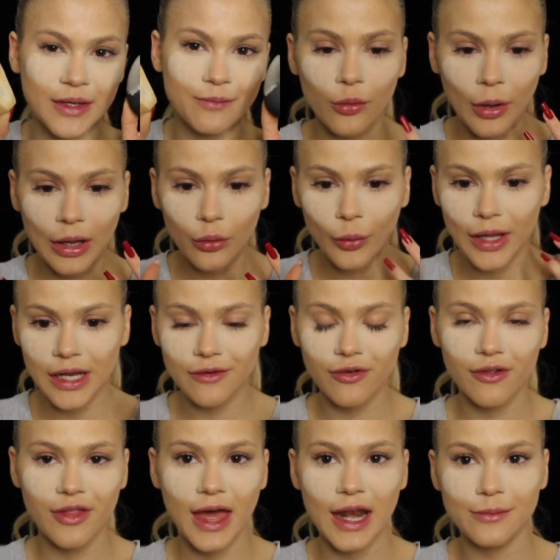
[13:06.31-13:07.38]
And while waiting
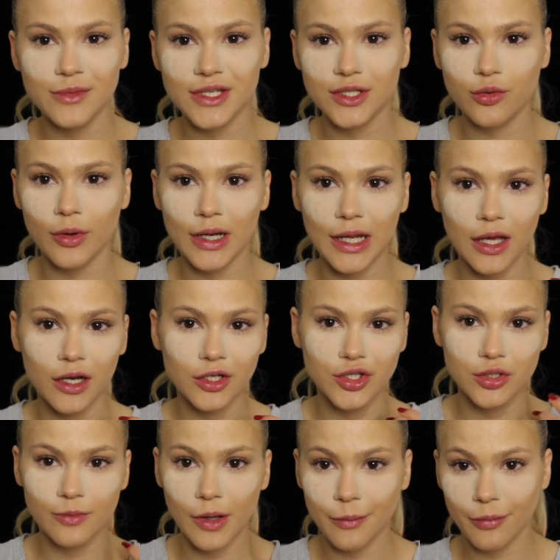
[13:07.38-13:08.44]
for that, I'm just quickly gonna
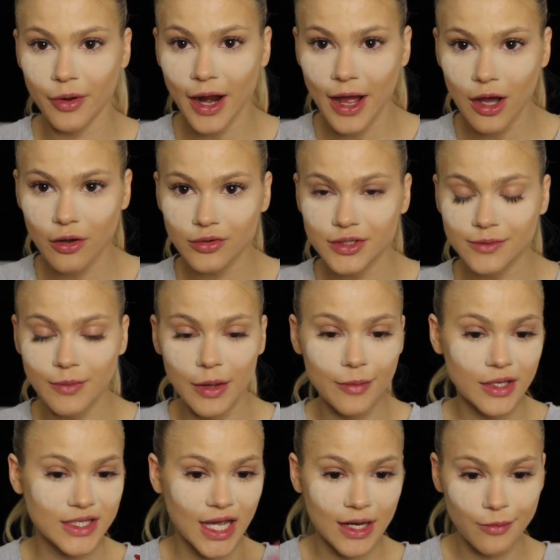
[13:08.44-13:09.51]
do my brows,
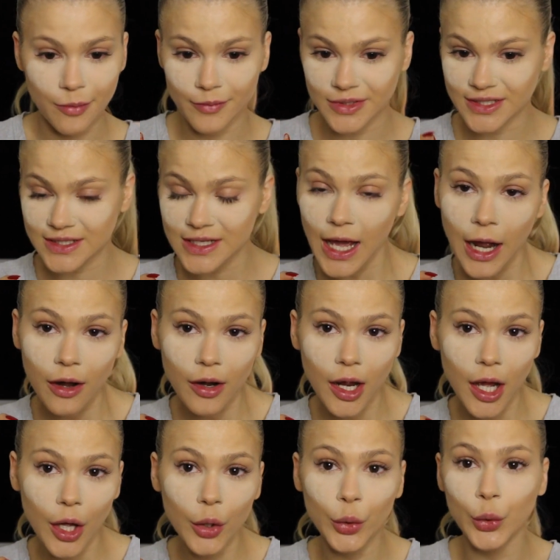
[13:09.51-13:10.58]
maybe a tiny bit of
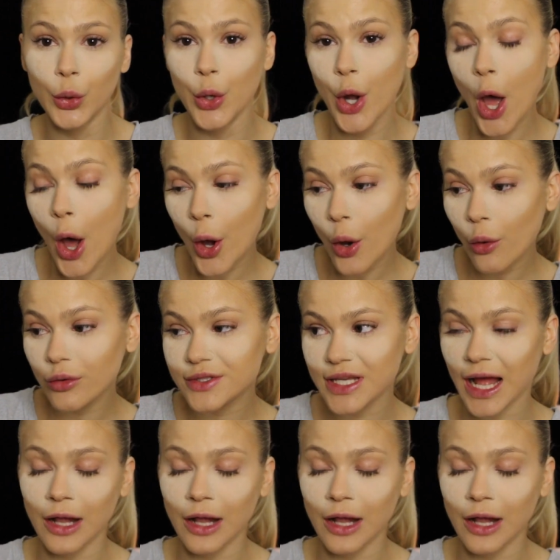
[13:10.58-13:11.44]
mascara, who knows?